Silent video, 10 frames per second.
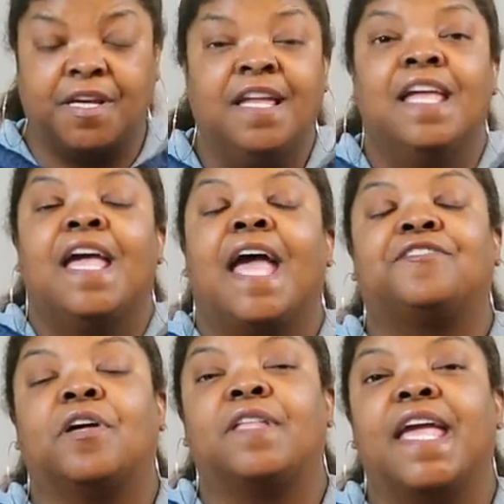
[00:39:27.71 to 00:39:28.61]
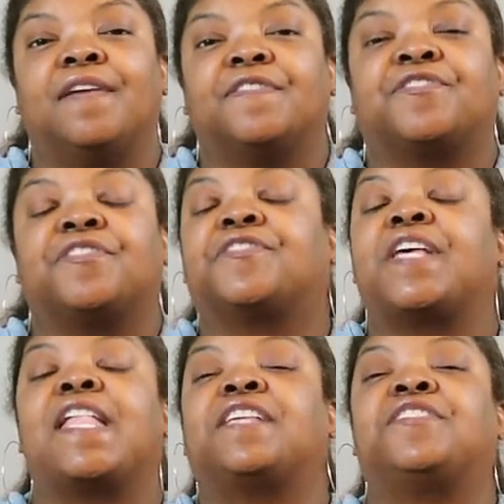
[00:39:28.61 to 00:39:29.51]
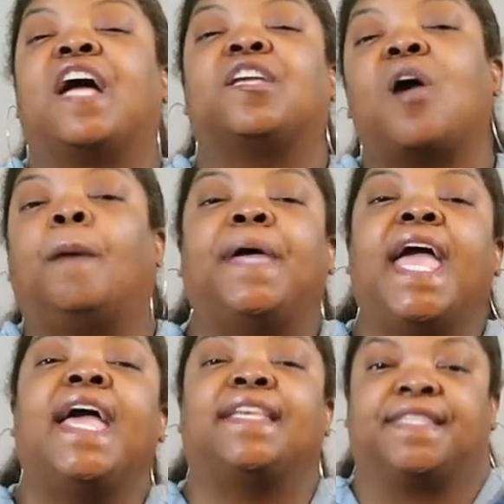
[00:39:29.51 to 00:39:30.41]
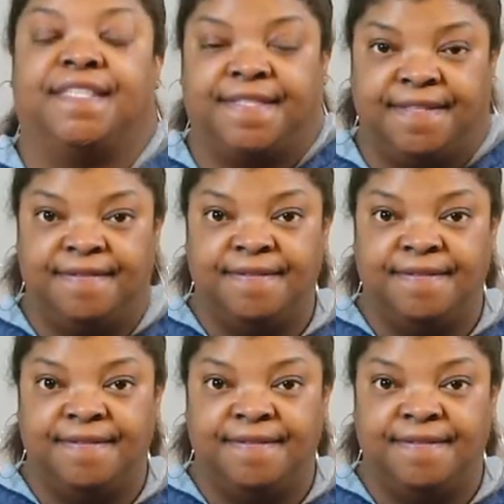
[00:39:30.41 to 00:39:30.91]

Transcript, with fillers: And so the evil sister said, that's none of your business.